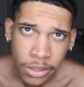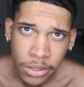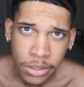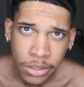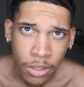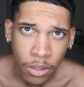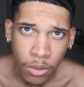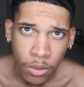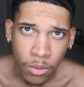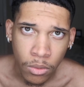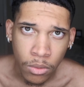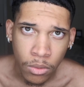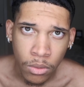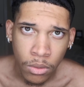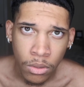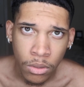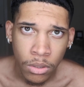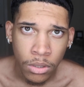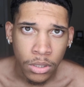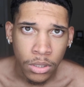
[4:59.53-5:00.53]
it's gonna
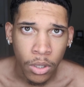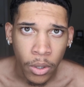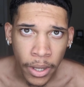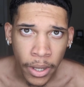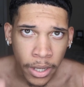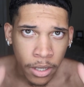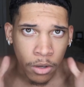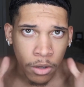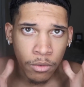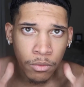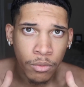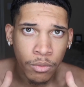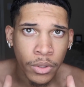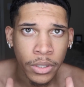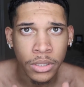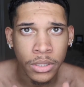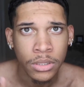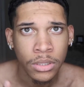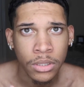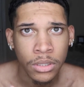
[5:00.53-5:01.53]
your hair gonna
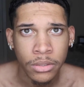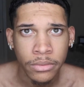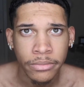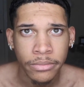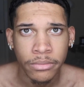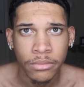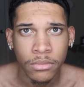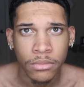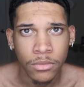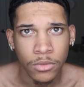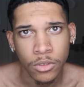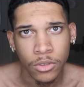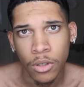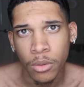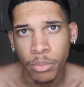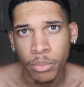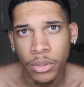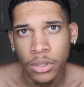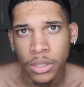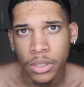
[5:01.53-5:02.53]
frizz up. You
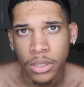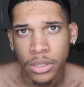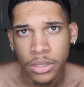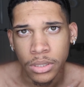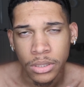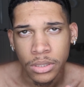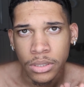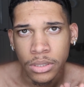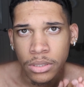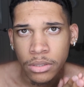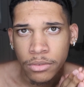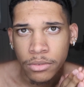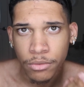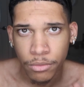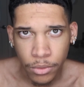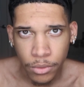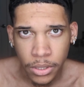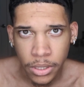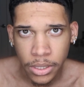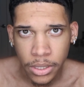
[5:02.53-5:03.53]
gonna put
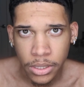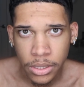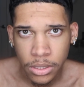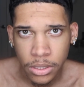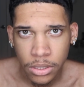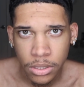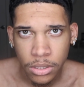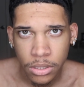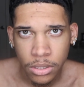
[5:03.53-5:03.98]
frizz